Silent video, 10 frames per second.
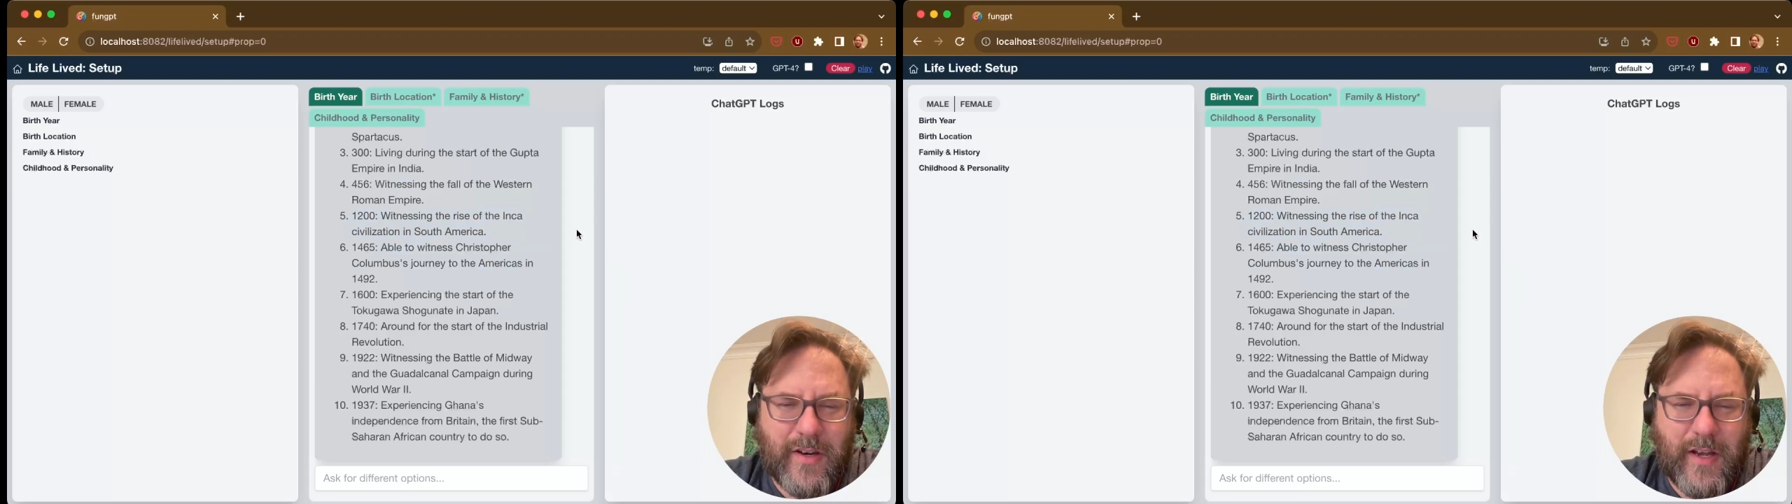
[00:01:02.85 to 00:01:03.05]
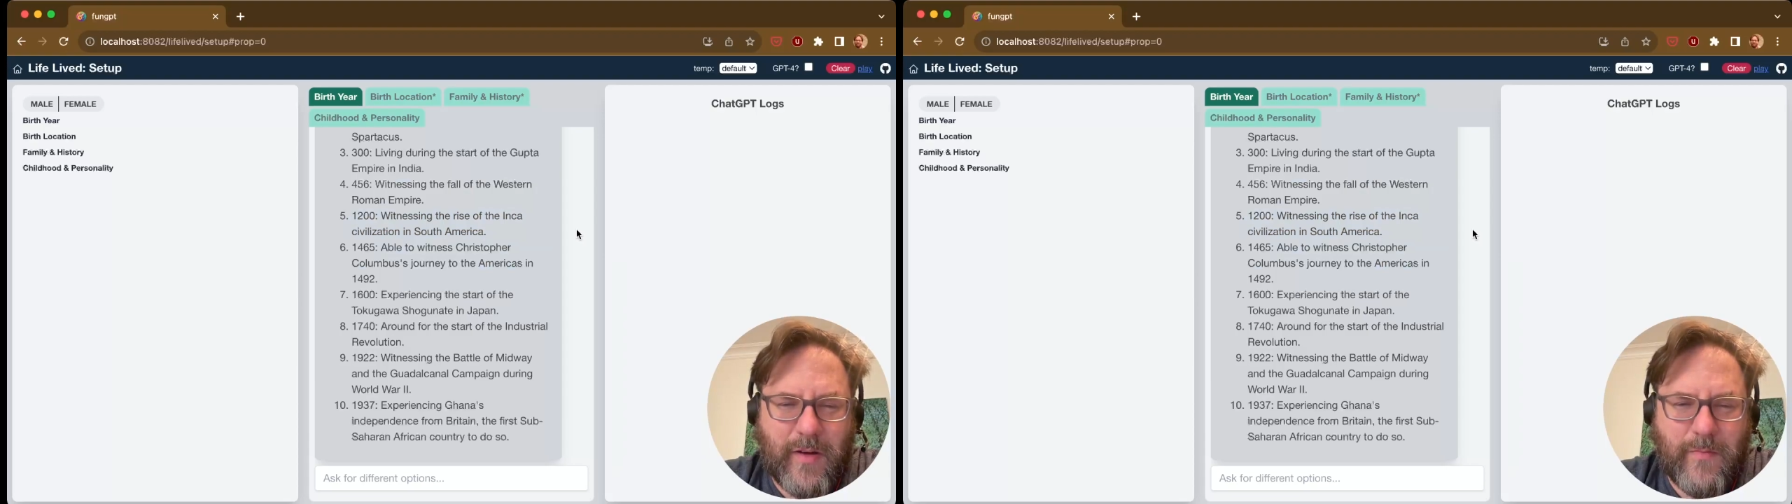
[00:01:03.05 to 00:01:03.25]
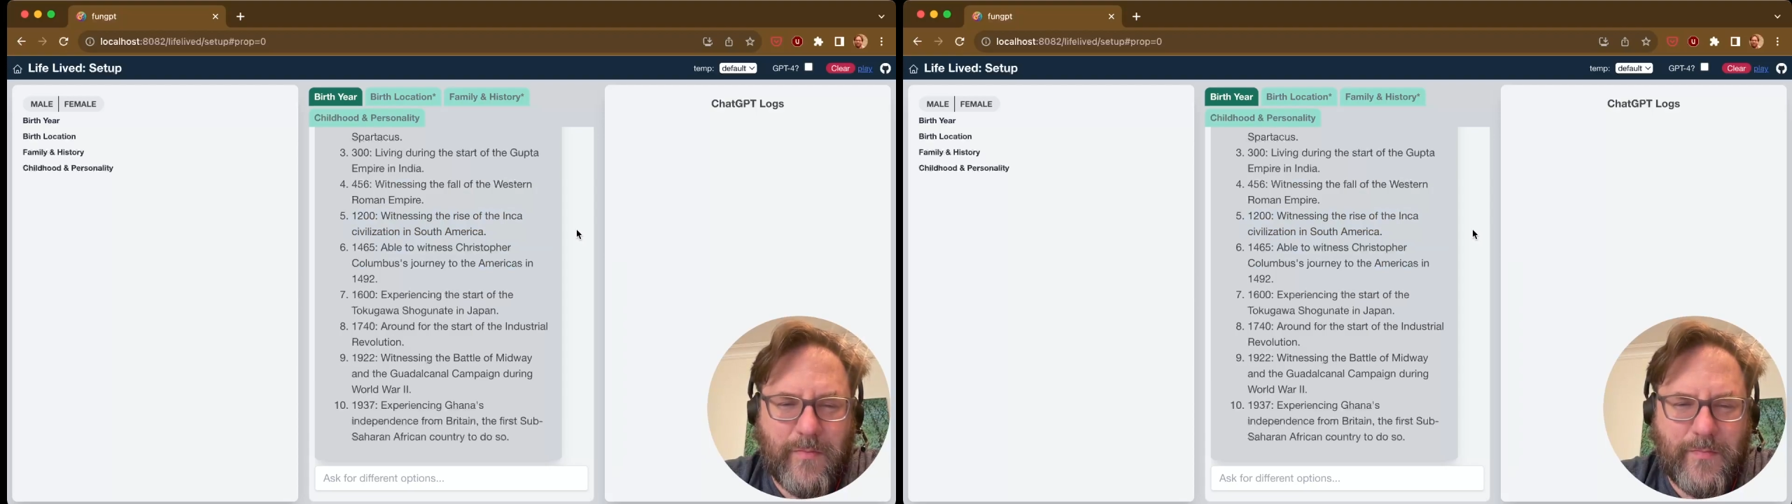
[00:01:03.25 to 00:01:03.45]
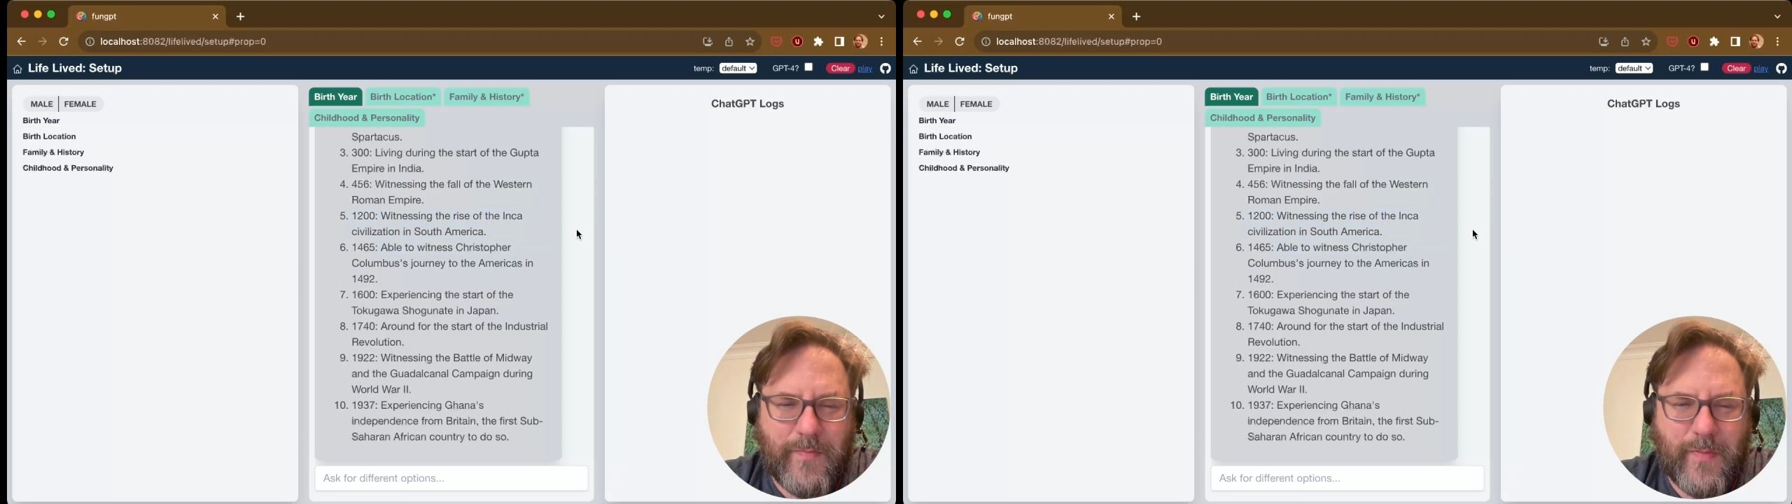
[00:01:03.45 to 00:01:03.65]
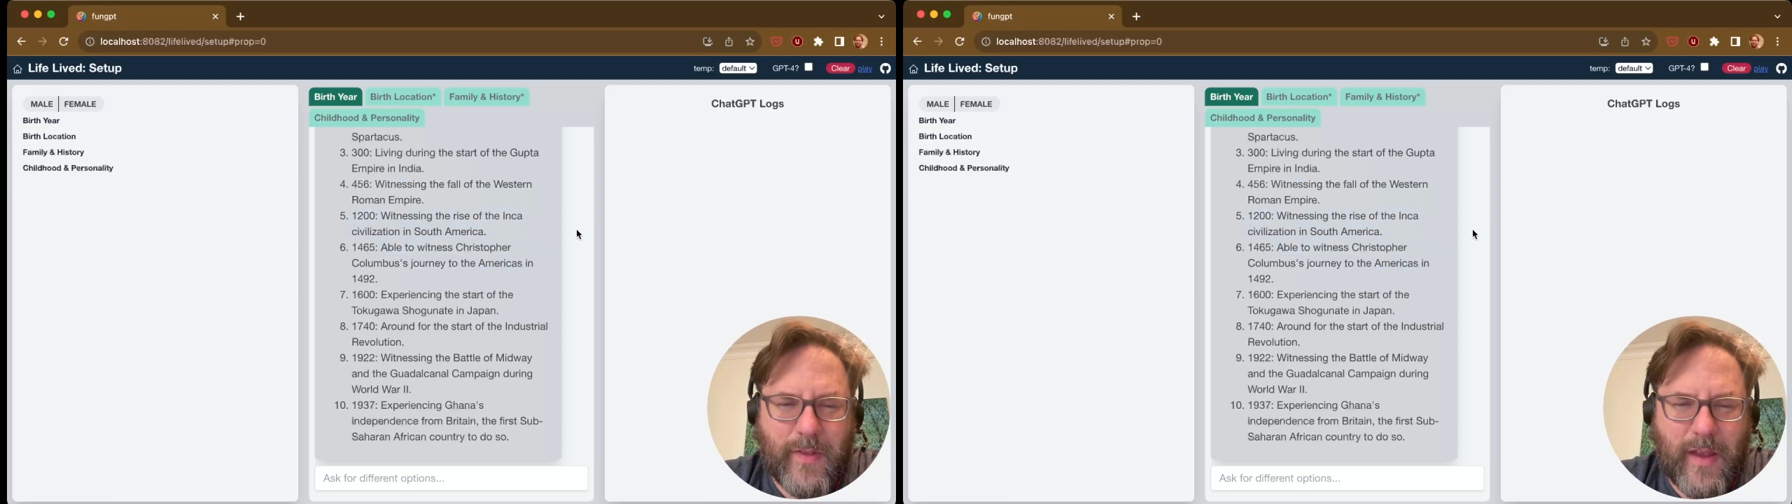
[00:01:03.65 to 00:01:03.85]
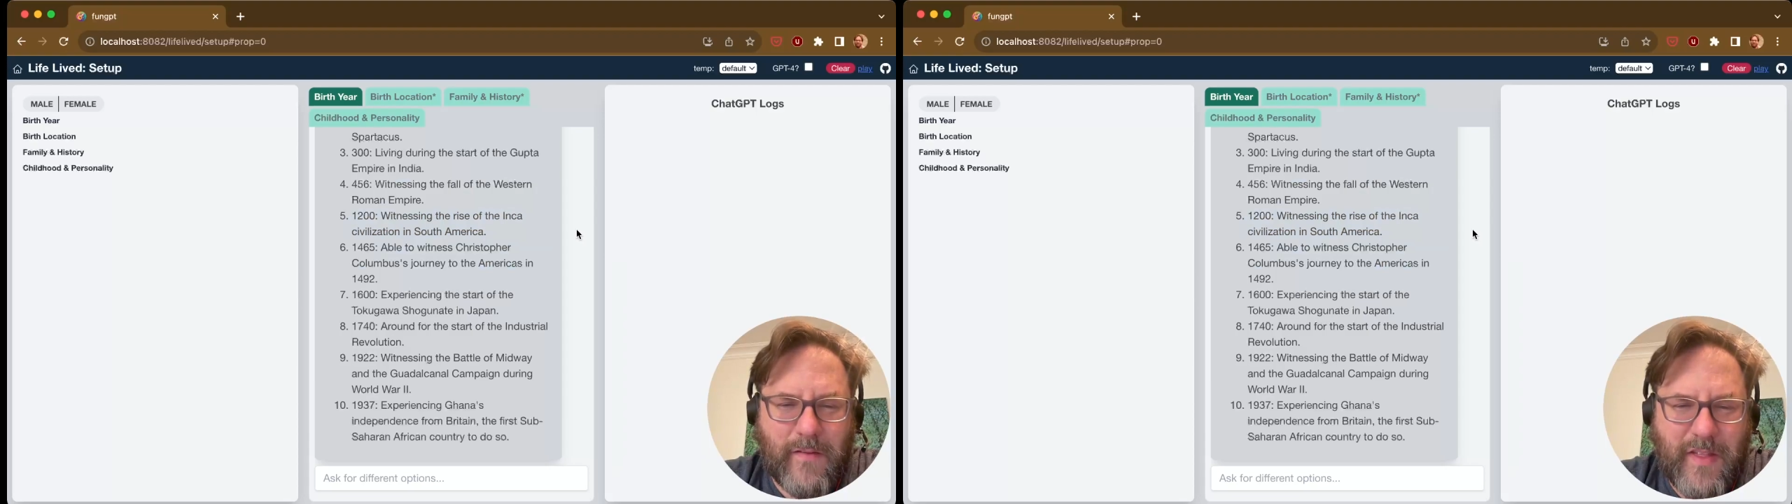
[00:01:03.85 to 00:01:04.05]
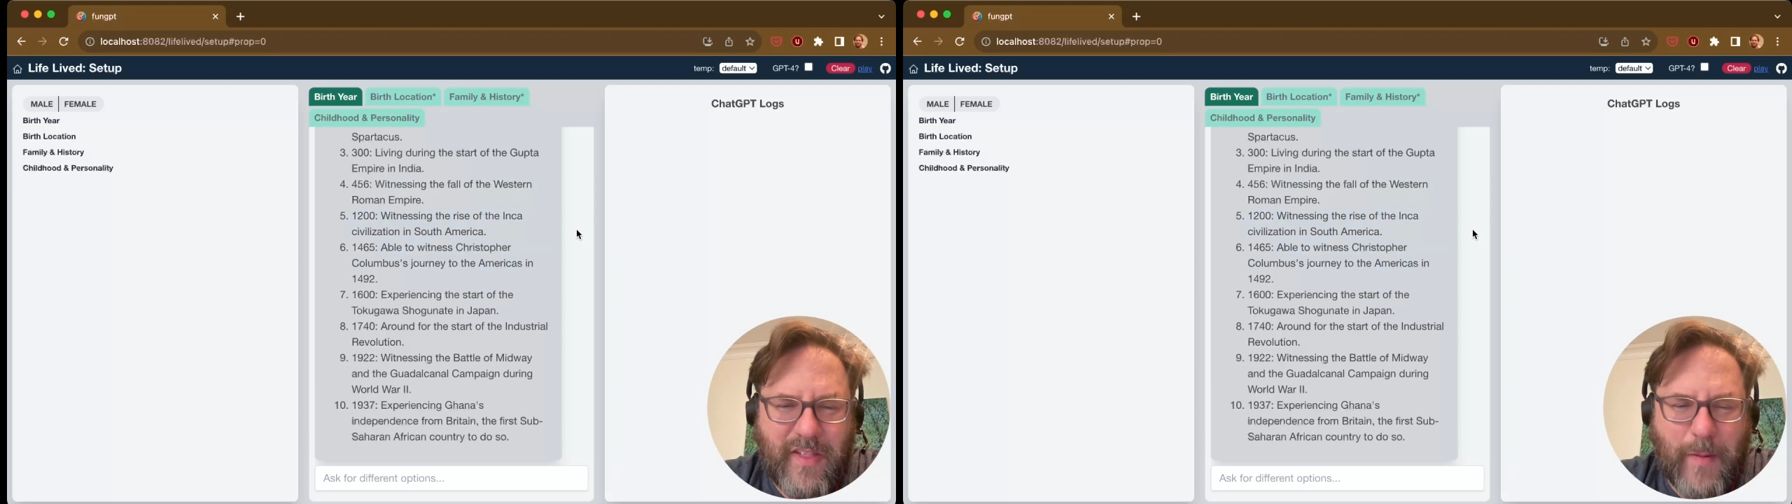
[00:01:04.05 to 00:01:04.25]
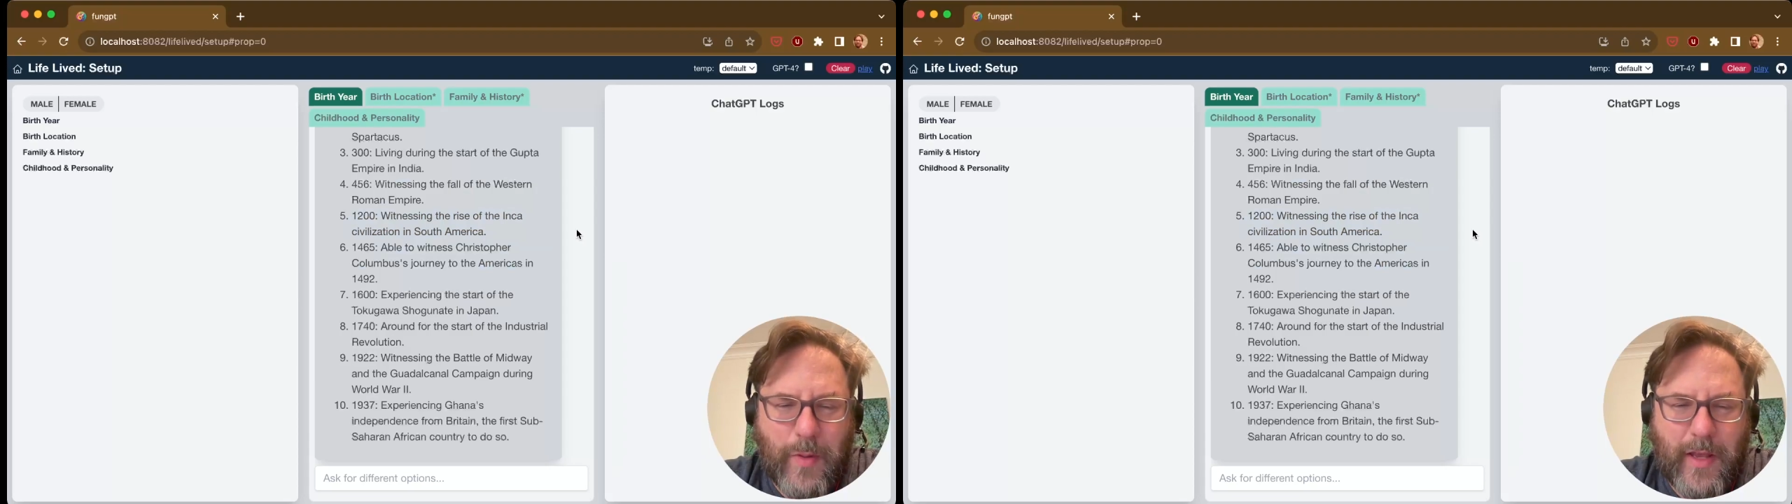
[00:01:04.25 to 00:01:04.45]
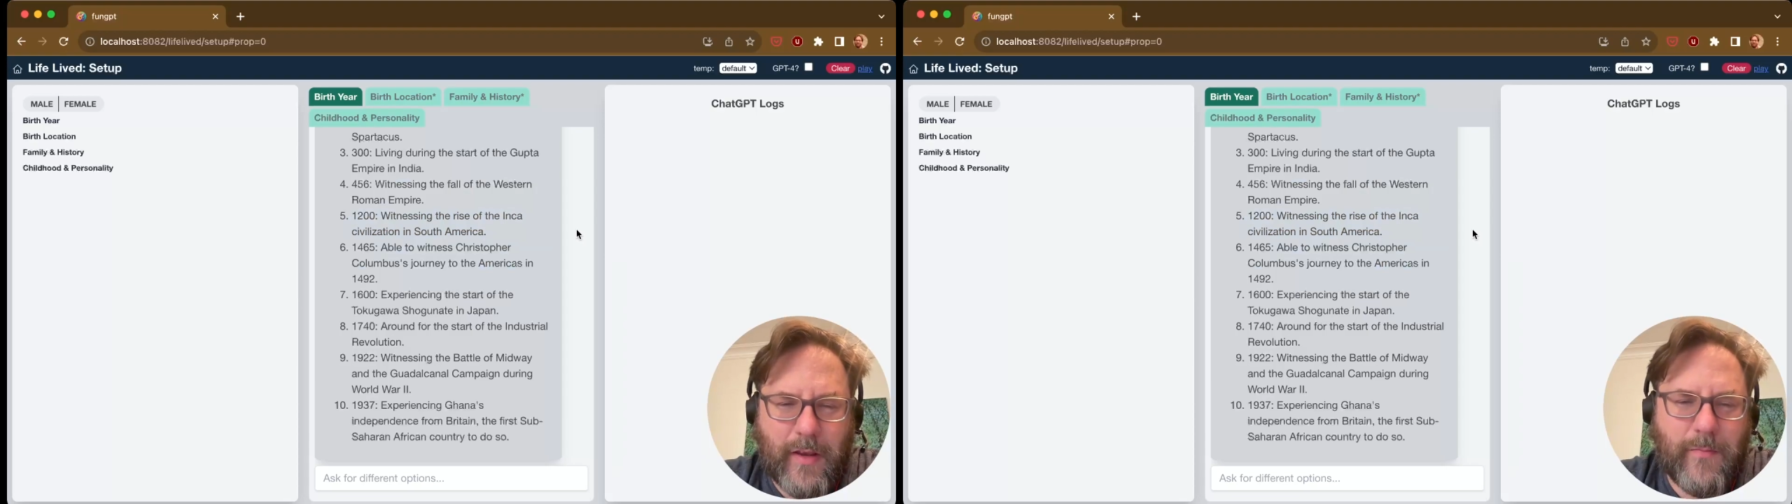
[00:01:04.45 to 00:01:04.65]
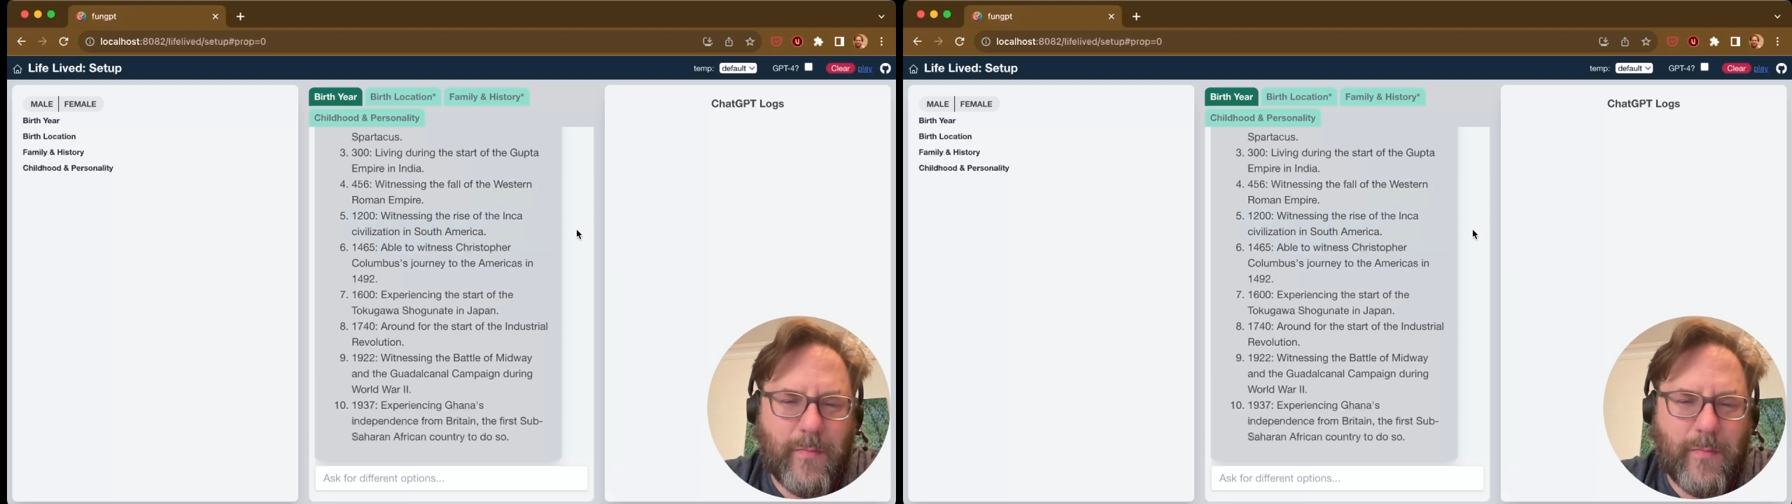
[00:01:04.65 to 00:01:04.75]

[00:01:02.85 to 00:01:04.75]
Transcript: kind of a sampling.